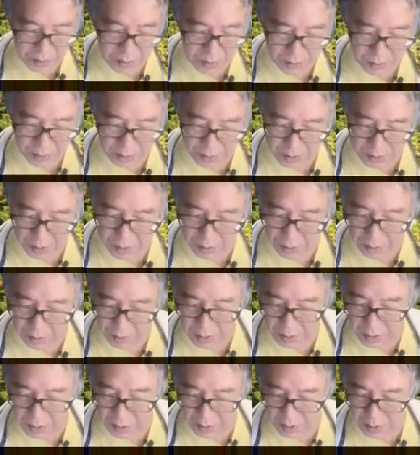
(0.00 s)
them are 0,
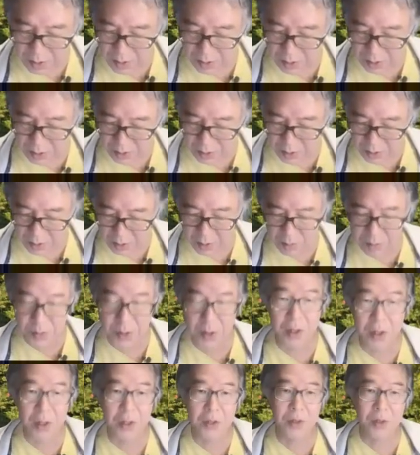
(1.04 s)
then this linear
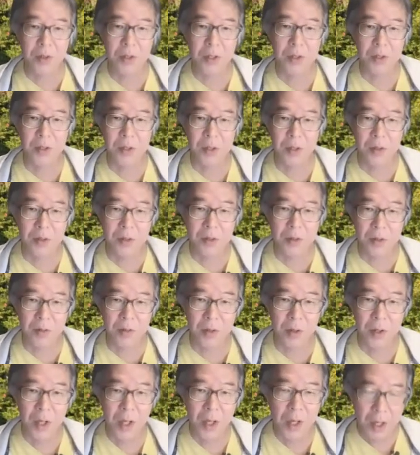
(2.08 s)
combination is
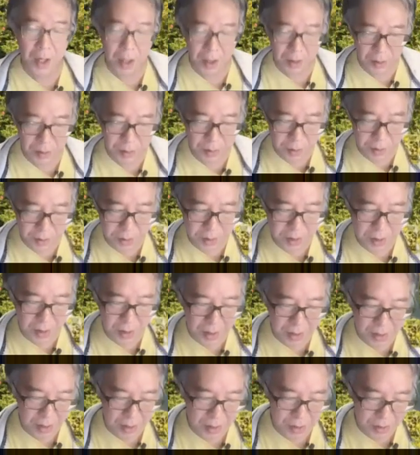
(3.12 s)
non-zero. And of course,
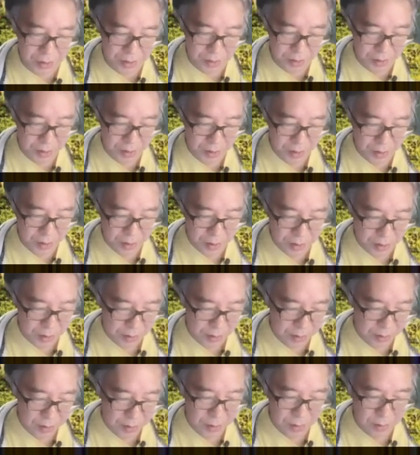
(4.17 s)
this
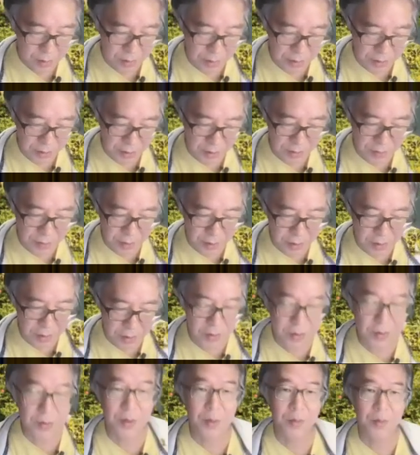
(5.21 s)
corollary
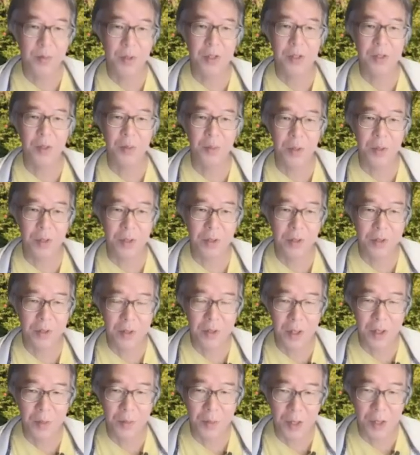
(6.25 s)
follows from this
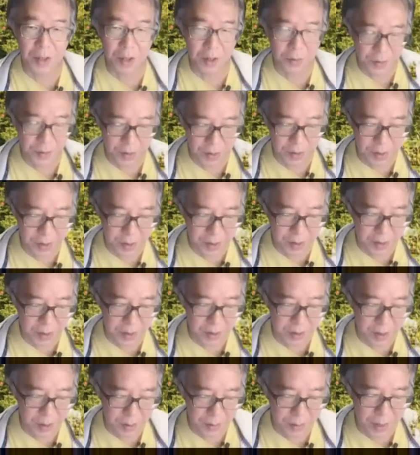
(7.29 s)
immediately. But if you think a
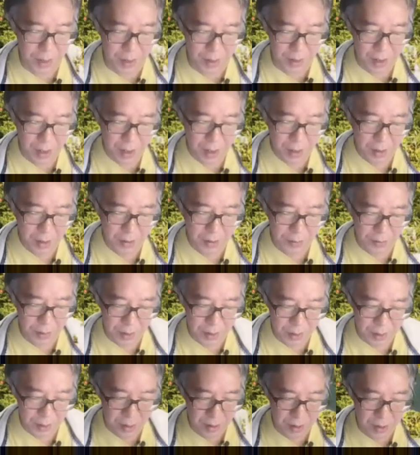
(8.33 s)
little bit, you
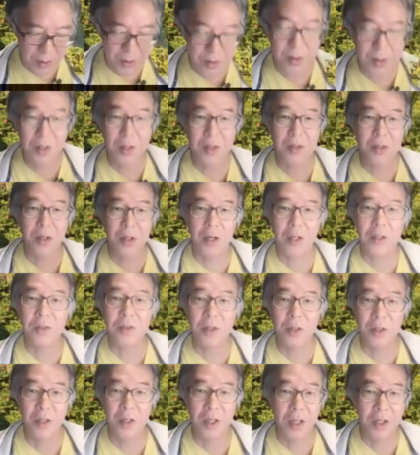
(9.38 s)
find that these are
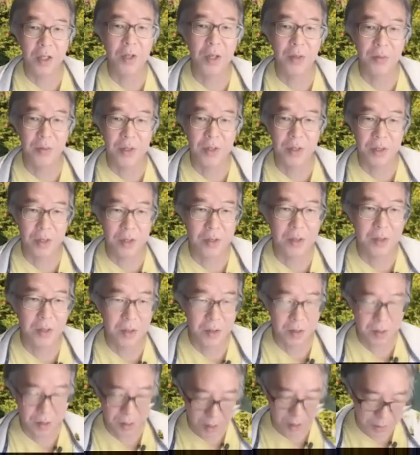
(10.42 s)
actually equivalent.
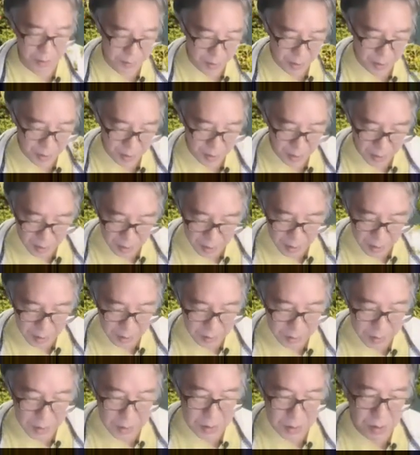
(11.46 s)
Okay.
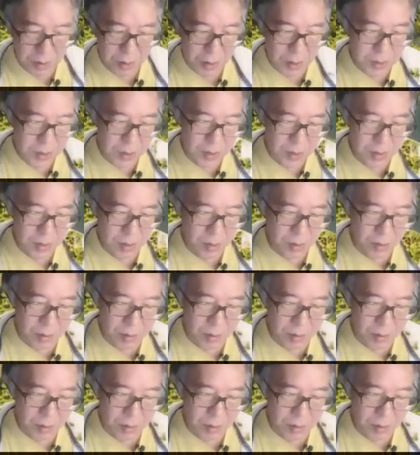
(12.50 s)
Anyway, so this is the